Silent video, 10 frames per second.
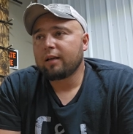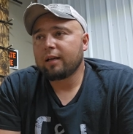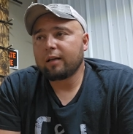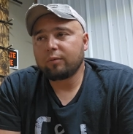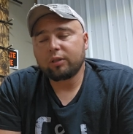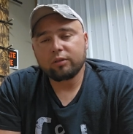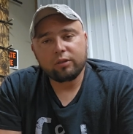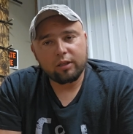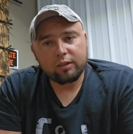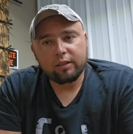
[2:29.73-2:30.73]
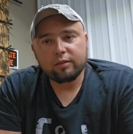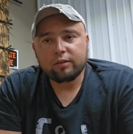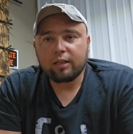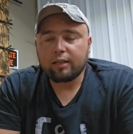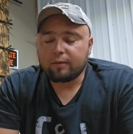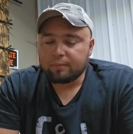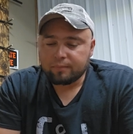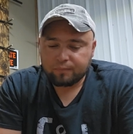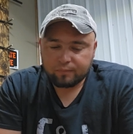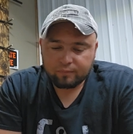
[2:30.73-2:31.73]
and we just ducked it inside.
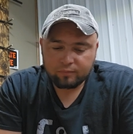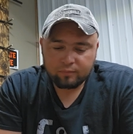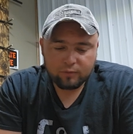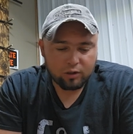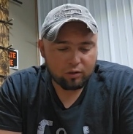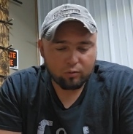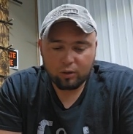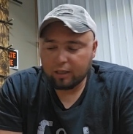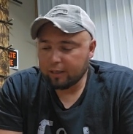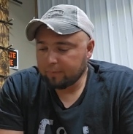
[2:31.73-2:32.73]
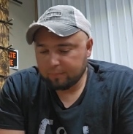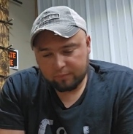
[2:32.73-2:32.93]
On a Y,